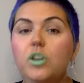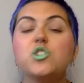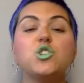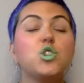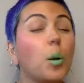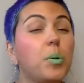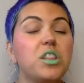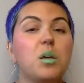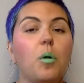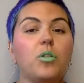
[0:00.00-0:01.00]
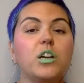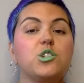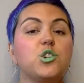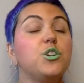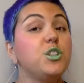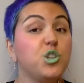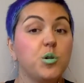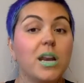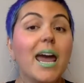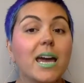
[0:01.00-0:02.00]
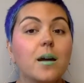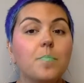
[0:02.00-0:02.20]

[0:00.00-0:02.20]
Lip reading: stopping them on their journey to an egg.